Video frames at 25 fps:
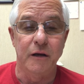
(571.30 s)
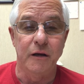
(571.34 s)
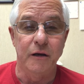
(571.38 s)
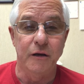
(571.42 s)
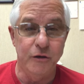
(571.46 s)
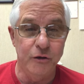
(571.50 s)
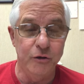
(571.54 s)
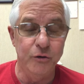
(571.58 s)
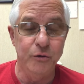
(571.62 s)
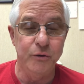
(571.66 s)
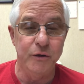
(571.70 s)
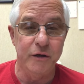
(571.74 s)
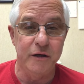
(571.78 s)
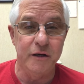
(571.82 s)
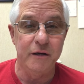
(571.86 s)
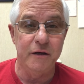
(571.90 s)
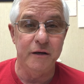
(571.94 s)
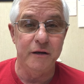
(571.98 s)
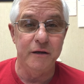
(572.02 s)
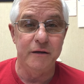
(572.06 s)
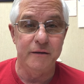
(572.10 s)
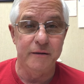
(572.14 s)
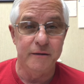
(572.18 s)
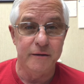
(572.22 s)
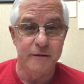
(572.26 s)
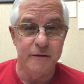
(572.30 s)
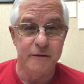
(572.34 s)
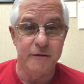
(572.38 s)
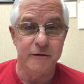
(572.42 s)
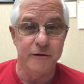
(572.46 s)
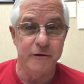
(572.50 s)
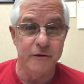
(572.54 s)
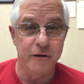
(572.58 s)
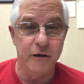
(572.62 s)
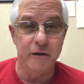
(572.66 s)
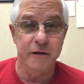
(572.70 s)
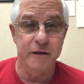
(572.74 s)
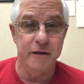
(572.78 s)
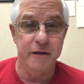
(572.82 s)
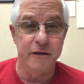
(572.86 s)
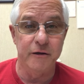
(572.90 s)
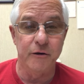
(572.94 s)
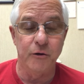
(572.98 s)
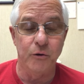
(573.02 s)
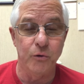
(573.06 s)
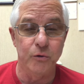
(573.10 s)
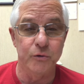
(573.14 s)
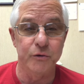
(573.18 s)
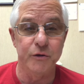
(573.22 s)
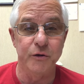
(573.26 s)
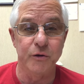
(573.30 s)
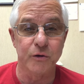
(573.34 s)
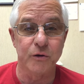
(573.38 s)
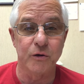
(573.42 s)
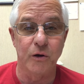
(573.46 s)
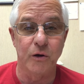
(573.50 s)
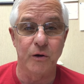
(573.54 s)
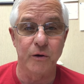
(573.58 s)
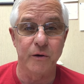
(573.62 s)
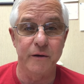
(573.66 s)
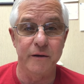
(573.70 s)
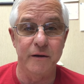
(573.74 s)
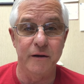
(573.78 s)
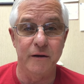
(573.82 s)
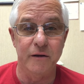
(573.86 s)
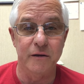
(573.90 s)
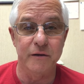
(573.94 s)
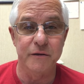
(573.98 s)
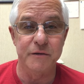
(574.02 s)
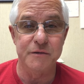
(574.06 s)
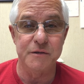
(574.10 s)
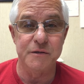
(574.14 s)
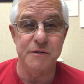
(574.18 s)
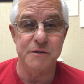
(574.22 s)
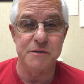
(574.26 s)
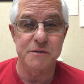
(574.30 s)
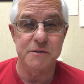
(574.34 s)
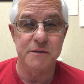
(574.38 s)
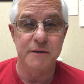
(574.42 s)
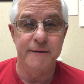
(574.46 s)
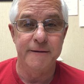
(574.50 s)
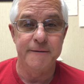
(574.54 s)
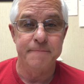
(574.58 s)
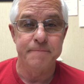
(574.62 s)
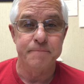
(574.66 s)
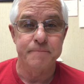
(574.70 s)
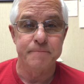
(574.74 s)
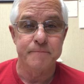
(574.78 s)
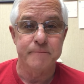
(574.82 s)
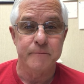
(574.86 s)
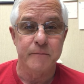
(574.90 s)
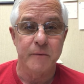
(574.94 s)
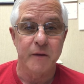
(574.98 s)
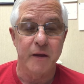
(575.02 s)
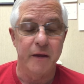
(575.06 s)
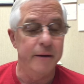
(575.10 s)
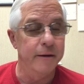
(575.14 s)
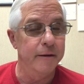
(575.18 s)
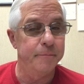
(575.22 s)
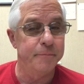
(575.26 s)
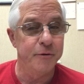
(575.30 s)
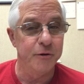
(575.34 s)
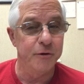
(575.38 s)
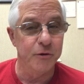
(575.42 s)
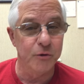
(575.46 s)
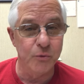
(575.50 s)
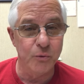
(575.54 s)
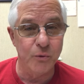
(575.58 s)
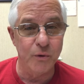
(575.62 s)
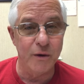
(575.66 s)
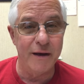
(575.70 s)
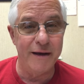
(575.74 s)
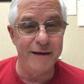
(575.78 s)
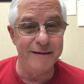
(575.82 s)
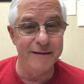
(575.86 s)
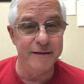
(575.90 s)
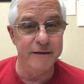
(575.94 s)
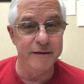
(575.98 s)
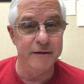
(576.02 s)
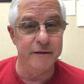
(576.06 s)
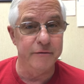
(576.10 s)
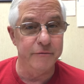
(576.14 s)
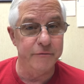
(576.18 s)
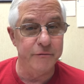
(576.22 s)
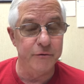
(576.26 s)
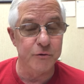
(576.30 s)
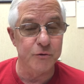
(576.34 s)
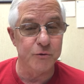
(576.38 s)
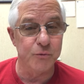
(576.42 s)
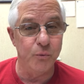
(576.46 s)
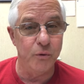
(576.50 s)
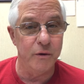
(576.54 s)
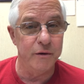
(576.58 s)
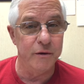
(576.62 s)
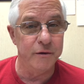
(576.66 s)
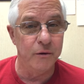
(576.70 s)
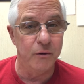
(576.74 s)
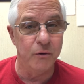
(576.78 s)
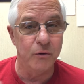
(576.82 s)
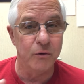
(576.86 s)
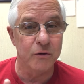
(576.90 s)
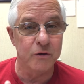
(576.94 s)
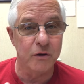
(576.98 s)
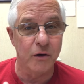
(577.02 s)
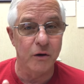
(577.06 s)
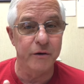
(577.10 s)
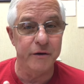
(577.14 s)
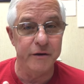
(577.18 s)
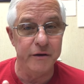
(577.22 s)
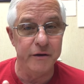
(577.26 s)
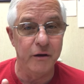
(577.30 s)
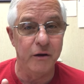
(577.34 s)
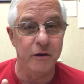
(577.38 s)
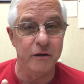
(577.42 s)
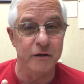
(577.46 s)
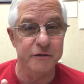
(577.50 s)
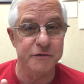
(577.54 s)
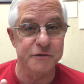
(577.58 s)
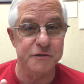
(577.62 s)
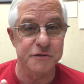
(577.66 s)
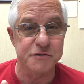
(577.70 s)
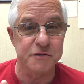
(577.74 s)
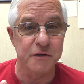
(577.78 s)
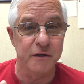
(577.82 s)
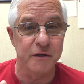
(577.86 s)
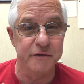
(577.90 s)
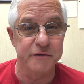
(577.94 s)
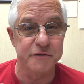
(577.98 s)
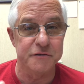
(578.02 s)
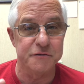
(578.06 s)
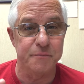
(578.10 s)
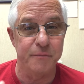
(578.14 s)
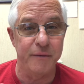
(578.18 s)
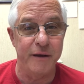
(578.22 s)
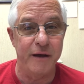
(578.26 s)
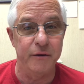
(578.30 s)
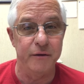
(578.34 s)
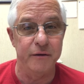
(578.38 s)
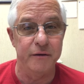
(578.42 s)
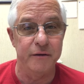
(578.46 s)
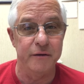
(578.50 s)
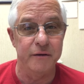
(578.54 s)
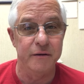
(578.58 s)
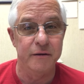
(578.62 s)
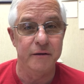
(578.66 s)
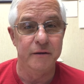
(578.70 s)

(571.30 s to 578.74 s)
you need to get a hold of your cardiologist. And up here where I live, there's one whole cardiologist on this mountain.